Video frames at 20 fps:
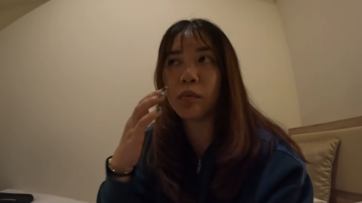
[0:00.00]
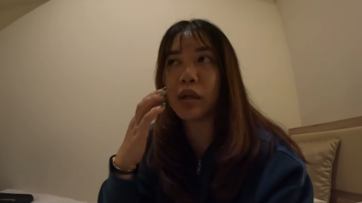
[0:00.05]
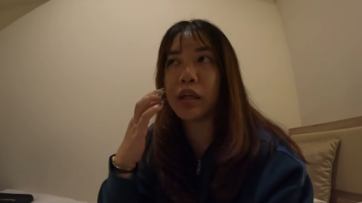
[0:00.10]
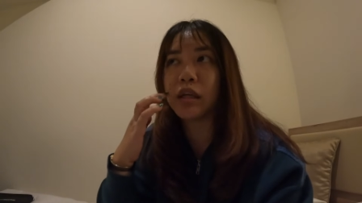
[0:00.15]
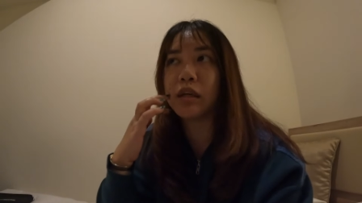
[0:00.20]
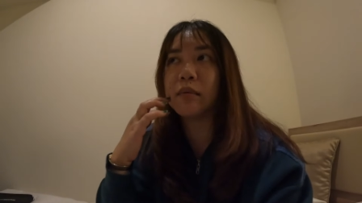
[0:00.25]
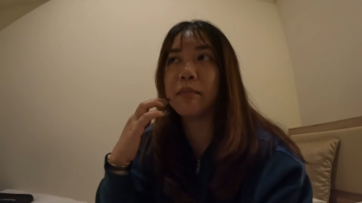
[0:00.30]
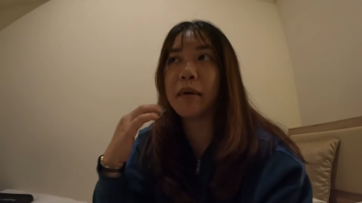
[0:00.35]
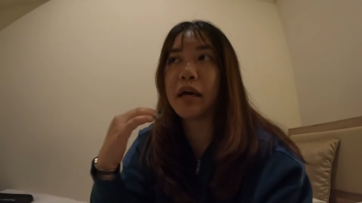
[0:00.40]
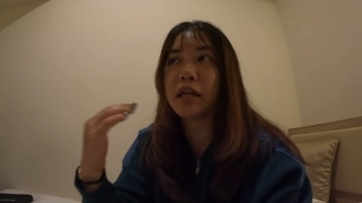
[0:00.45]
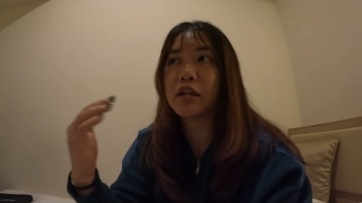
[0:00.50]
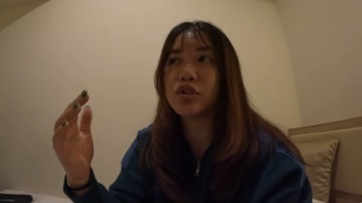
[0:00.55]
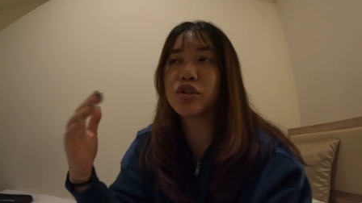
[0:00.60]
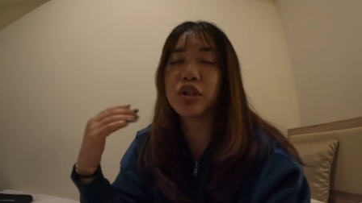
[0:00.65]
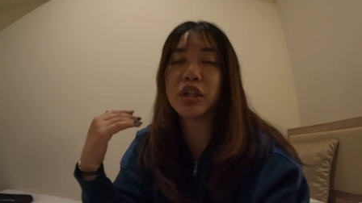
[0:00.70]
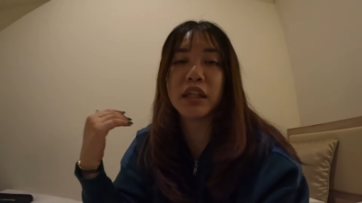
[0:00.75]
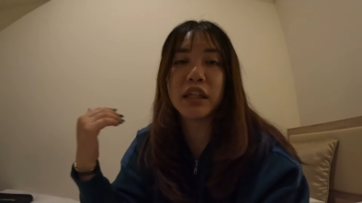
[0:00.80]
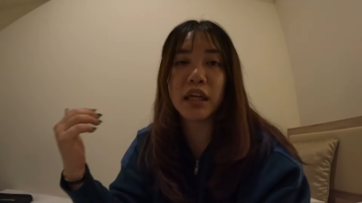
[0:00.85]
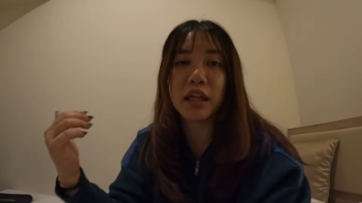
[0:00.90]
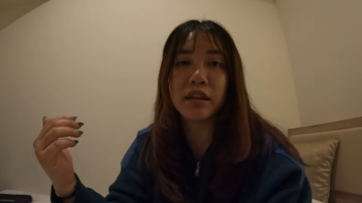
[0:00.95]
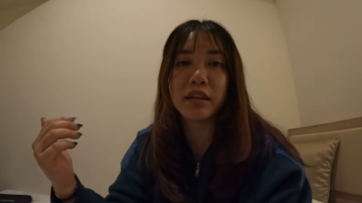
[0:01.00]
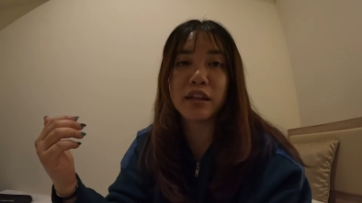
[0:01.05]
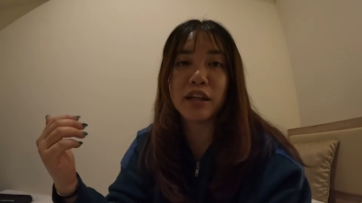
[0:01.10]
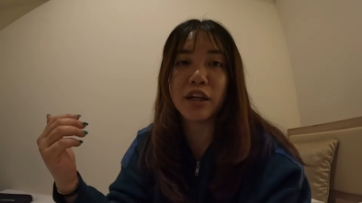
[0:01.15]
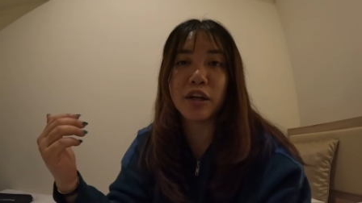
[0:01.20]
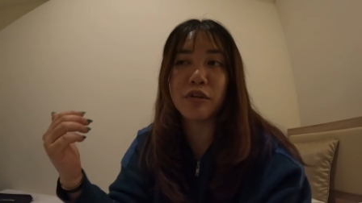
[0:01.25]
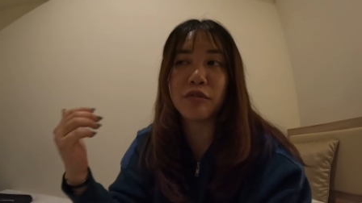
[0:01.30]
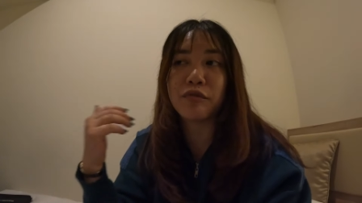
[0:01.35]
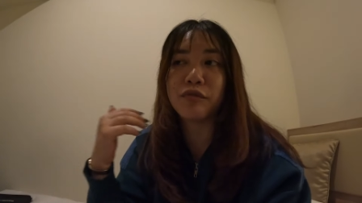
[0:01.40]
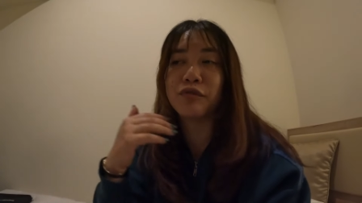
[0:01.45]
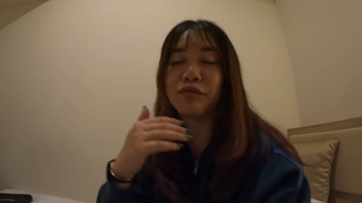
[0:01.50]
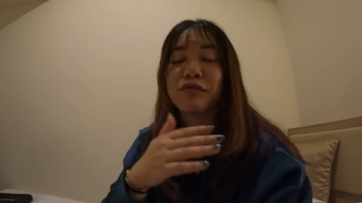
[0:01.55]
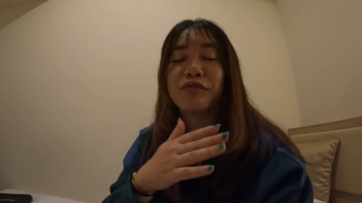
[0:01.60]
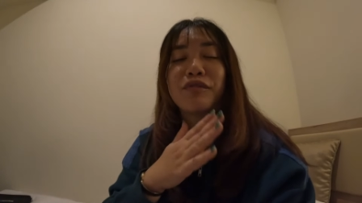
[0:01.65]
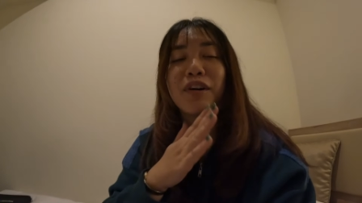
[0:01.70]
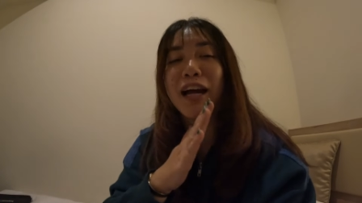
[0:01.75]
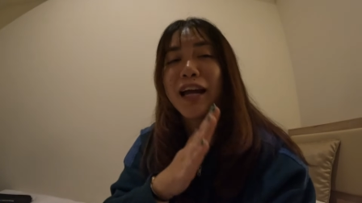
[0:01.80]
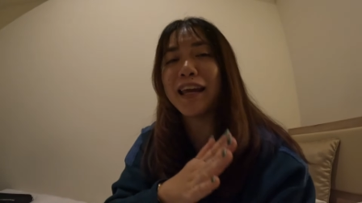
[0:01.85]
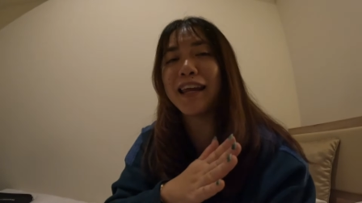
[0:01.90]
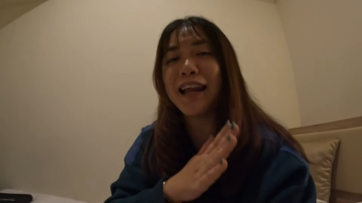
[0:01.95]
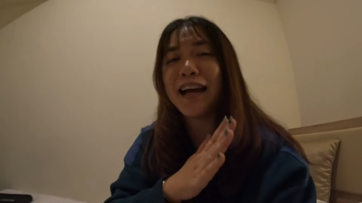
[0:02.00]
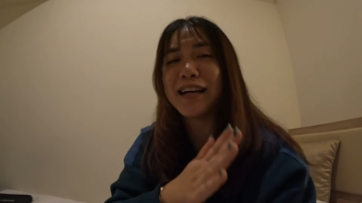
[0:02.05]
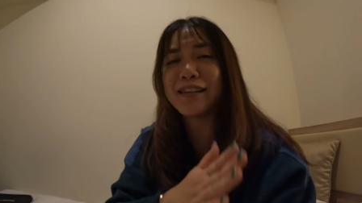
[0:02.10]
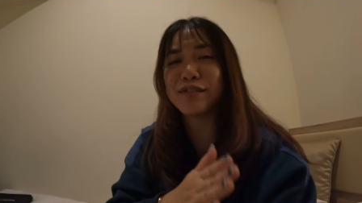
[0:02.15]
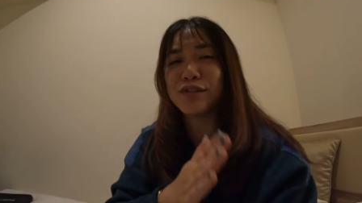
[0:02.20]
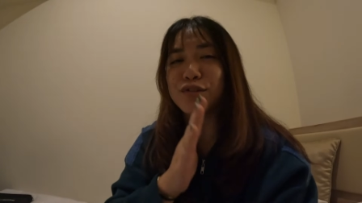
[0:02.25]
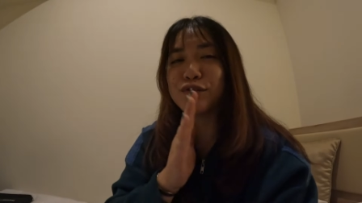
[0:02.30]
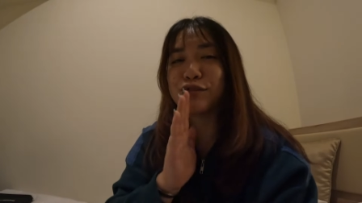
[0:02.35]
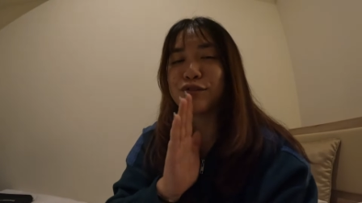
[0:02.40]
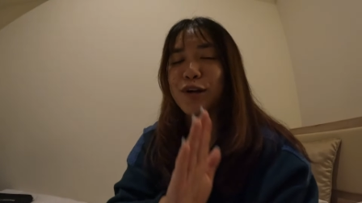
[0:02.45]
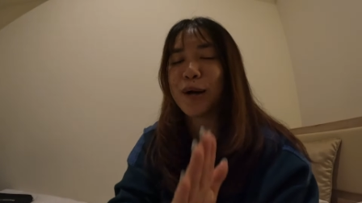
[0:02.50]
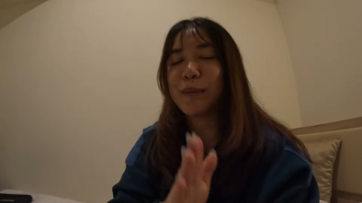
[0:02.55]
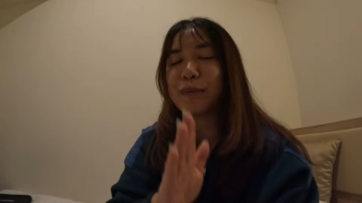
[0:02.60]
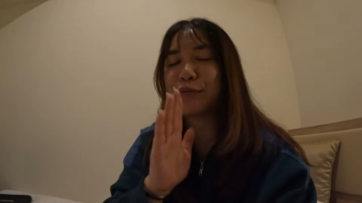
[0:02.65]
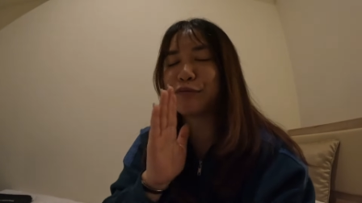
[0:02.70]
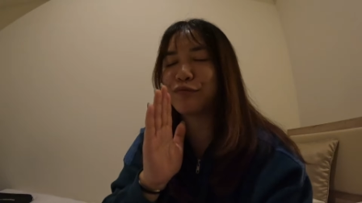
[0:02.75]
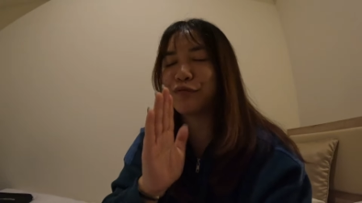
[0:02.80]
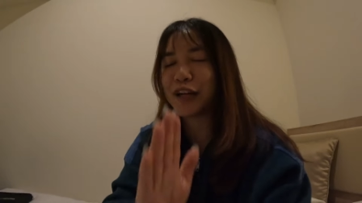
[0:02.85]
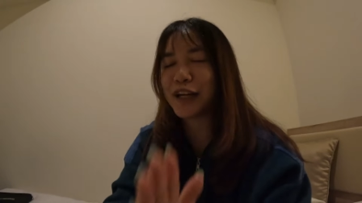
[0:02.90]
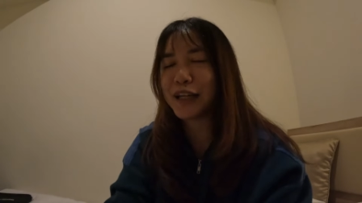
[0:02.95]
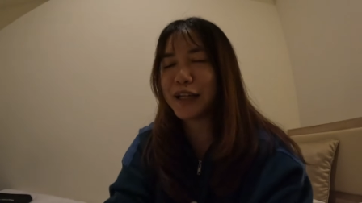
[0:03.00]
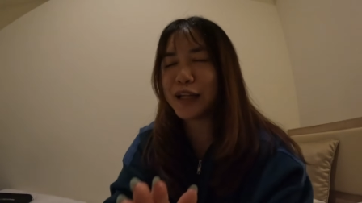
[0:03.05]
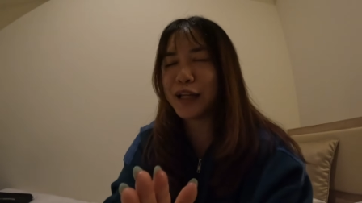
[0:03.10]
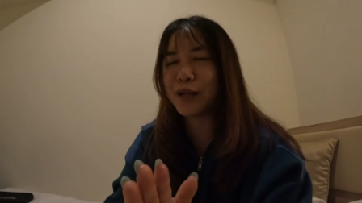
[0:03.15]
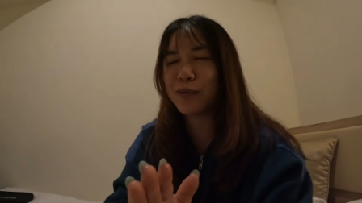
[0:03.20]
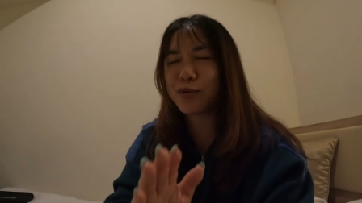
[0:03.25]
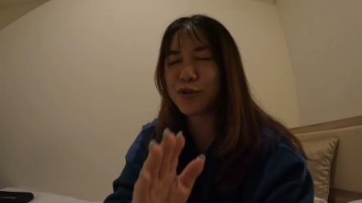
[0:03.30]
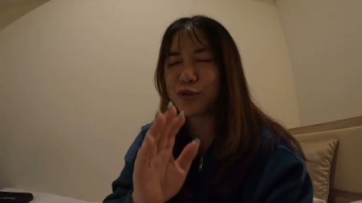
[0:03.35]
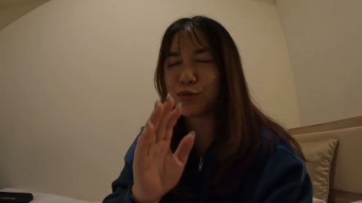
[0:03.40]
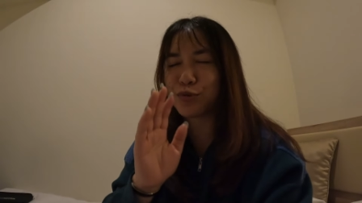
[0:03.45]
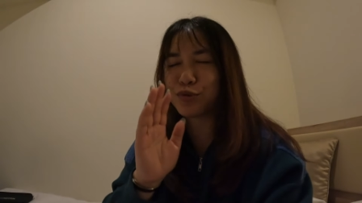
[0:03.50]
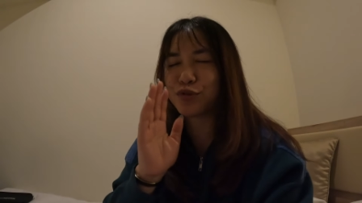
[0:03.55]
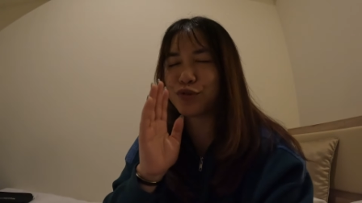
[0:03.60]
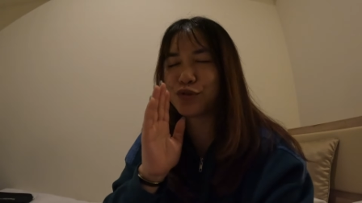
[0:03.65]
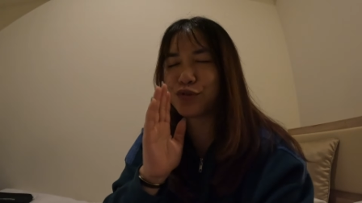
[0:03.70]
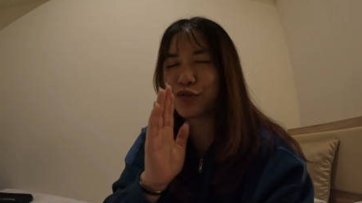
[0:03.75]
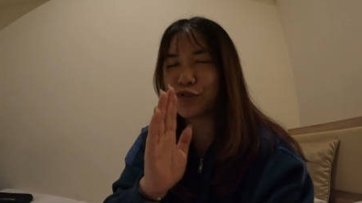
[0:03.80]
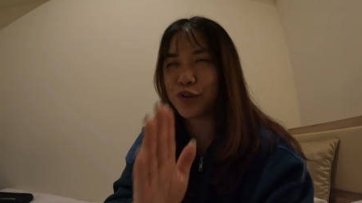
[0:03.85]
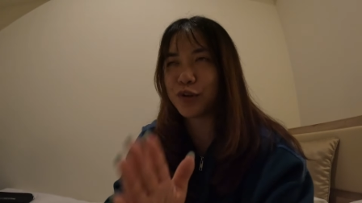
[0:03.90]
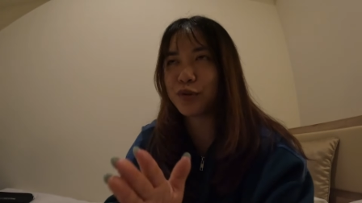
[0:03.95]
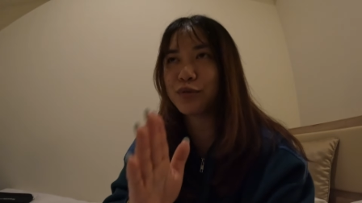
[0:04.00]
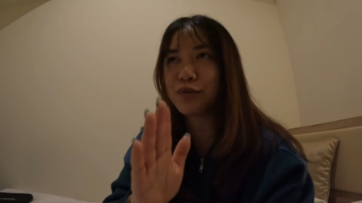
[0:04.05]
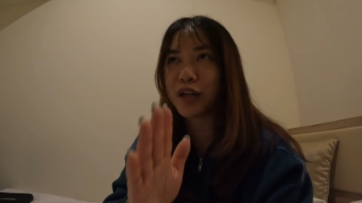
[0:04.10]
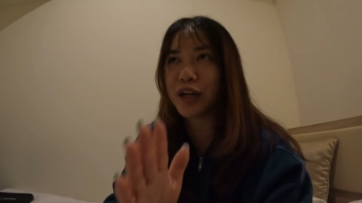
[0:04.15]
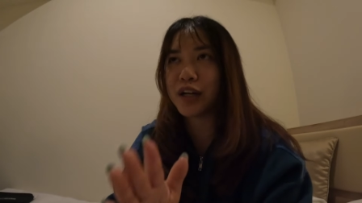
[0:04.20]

We managed to get there right as it stopped raining, which was so